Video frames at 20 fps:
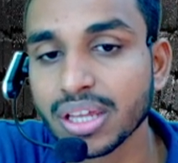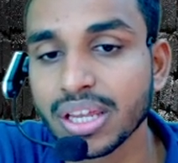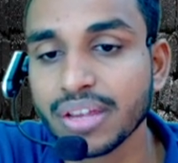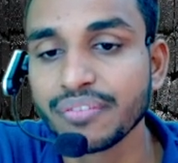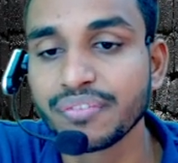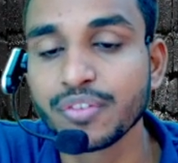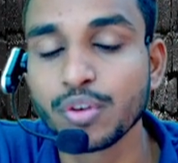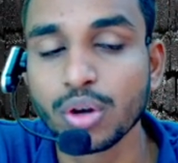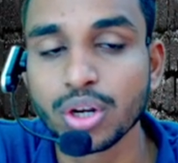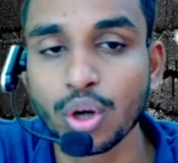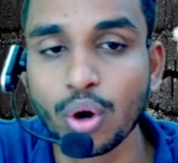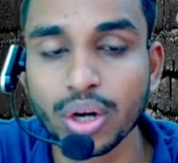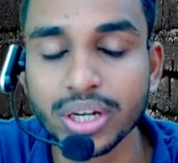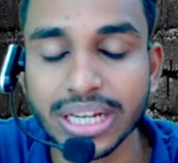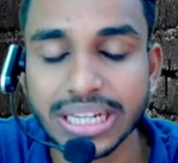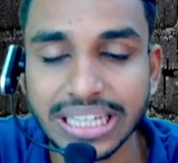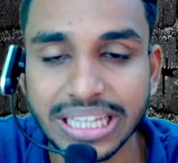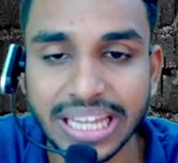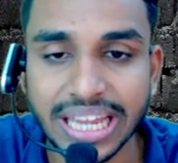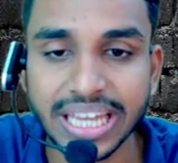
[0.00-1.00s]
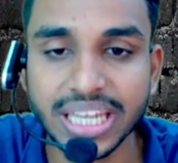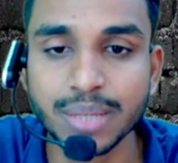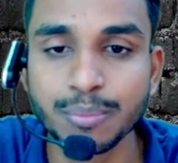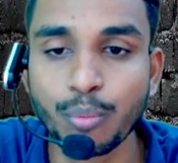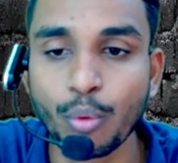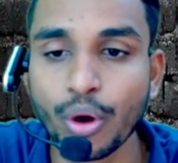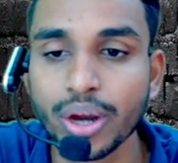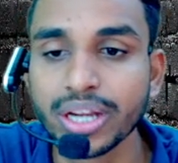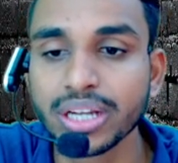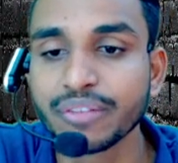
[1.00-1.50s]
If you're not getting any
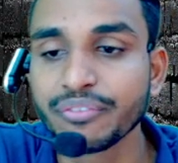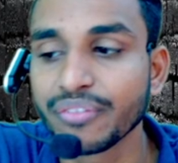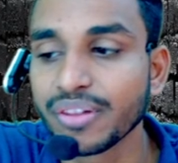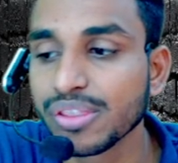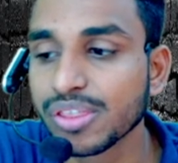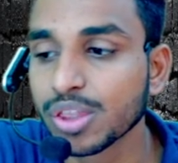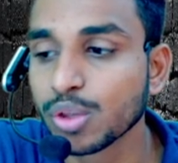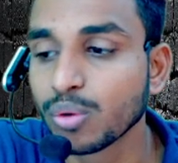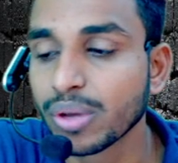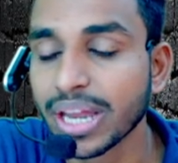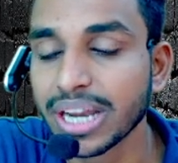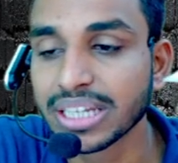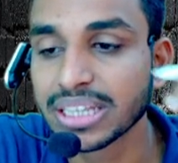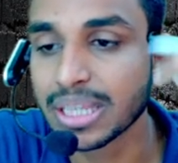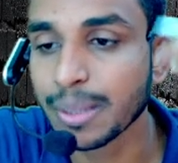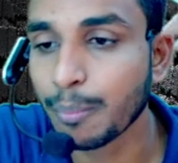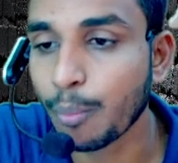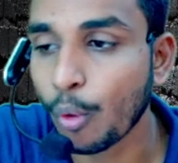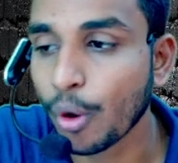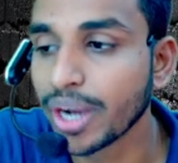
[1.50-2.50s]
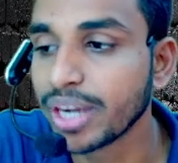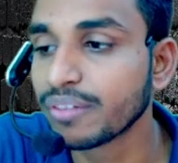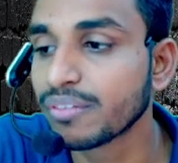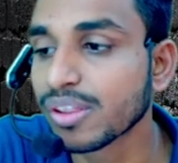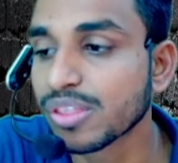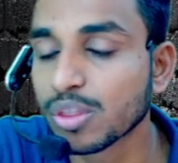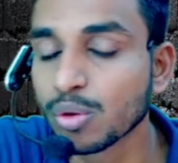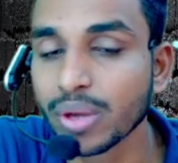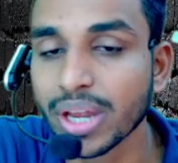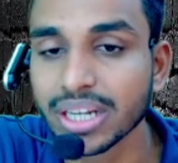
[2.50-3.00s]
point, once you get the point,
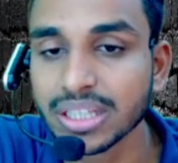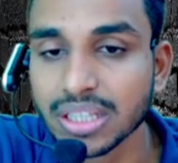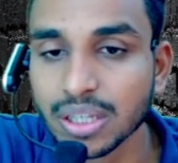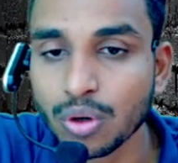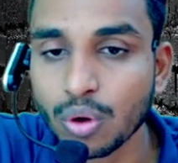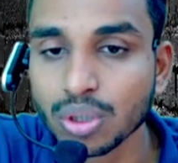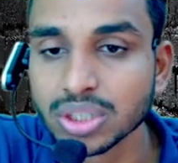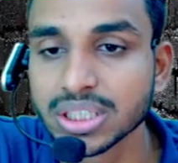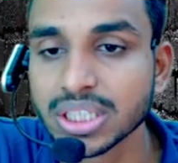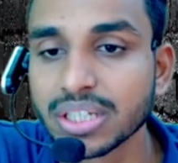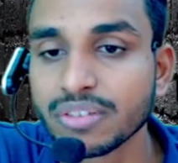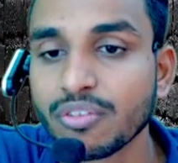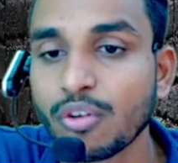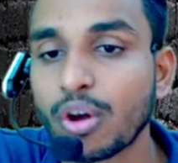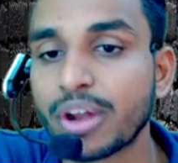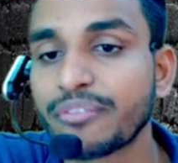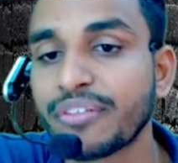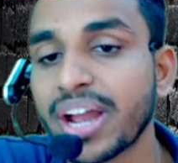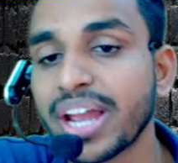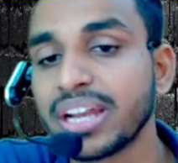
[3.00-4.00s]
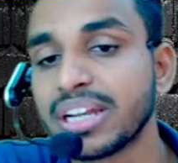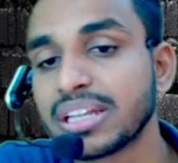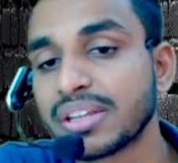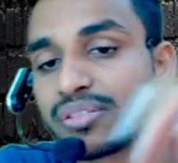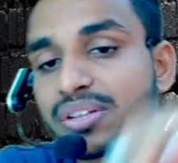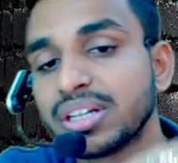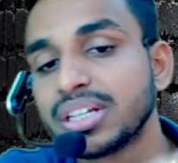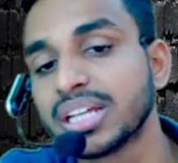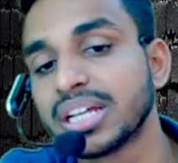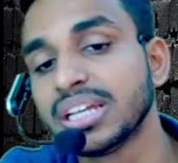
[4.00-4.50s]
once you get the logic, why it
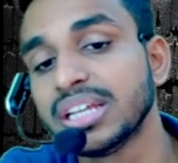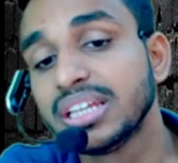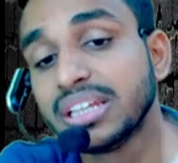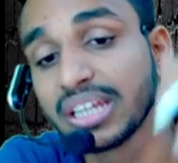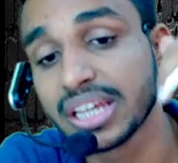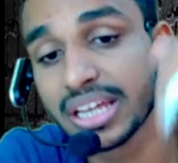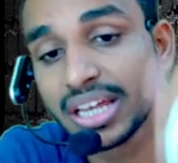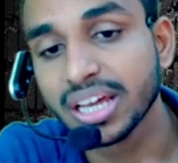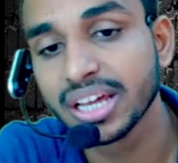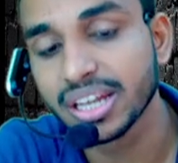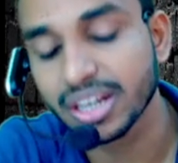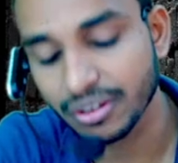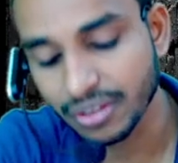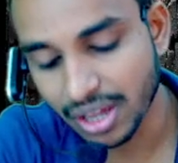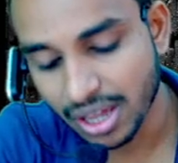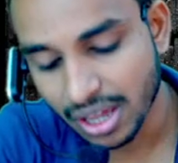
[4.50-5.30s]
is written in here,